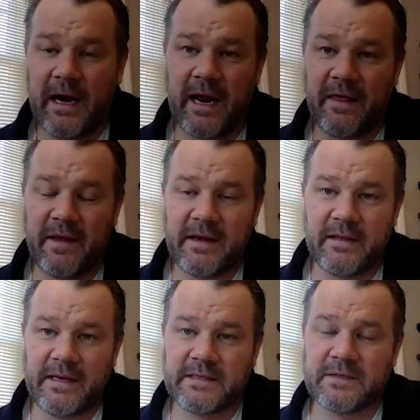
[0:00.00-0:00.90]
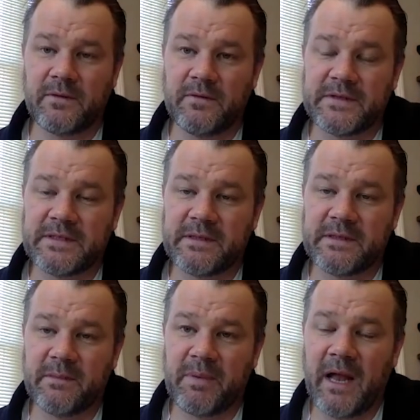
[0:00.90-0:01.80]
And I think these sort of
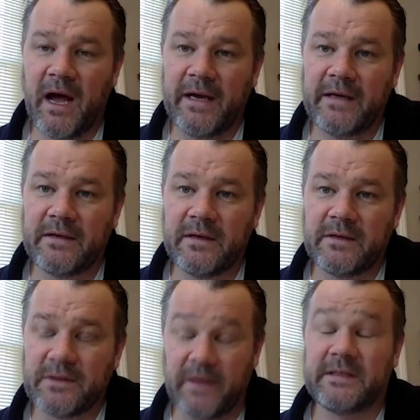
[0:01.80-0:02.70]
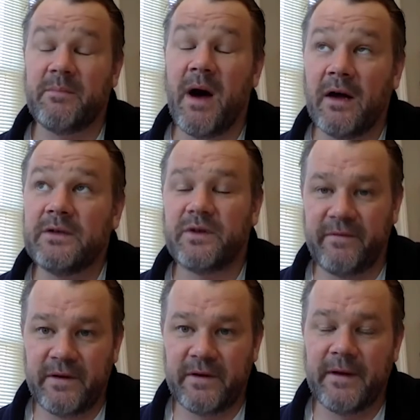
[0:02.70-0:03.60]
supply, sorry, demand
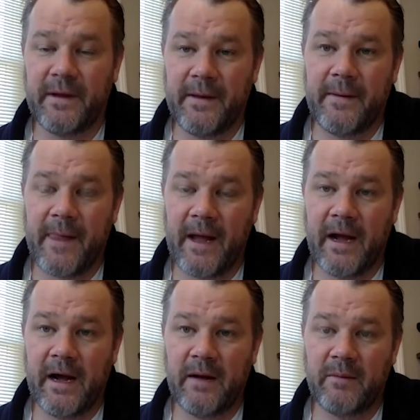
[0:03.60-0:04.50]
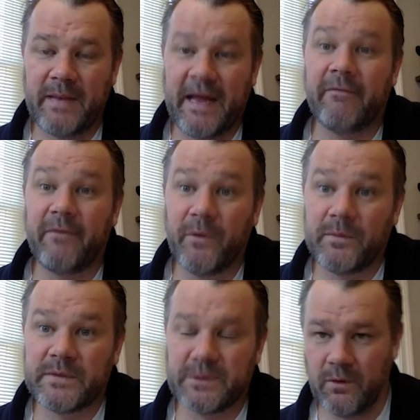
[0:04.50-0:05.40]
driven um,
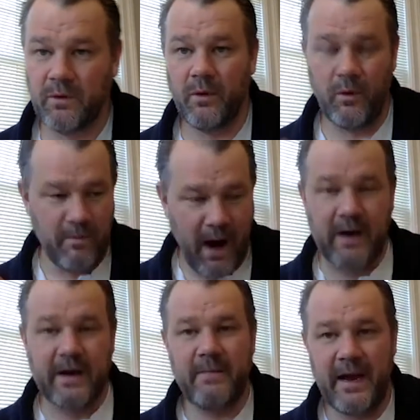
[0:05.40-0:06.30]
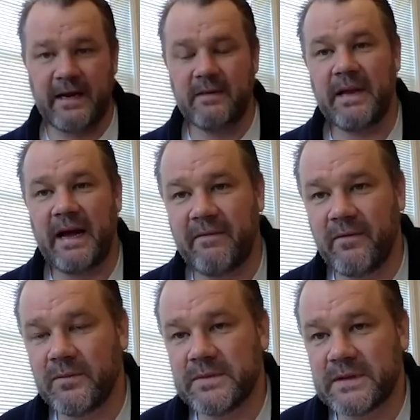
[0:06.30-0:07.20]
platforms or, or market making
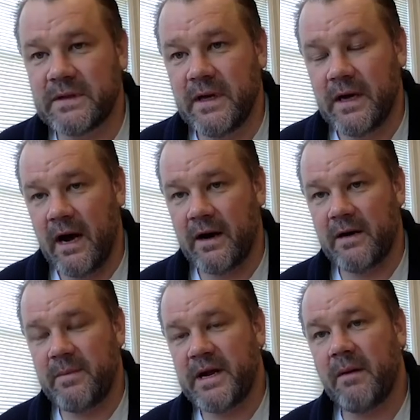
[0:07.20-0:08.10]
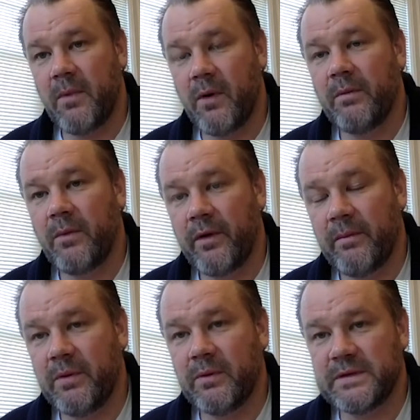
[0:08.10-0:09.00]
platforms are going to become more and more
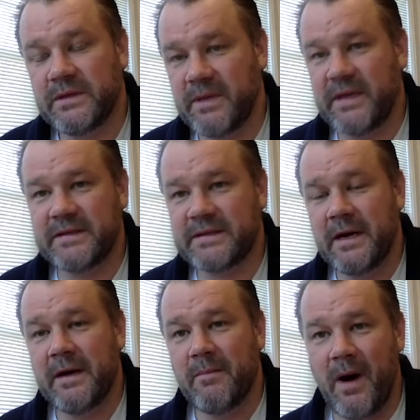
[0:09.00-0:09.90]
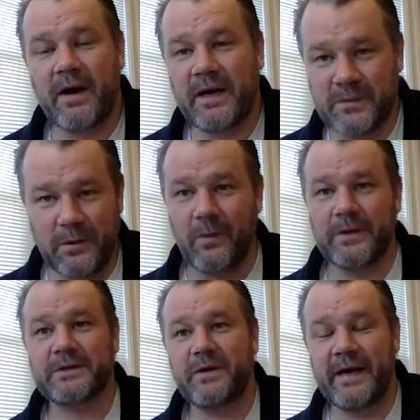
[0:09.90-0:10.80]
important because markets will
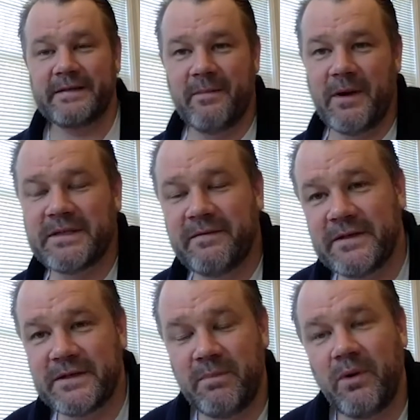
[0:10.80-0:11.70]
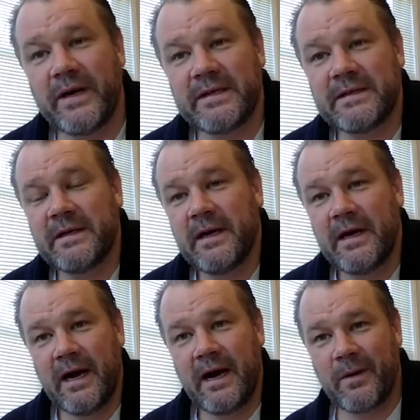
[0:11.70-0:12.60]
always trade to the most efficient point. Uh,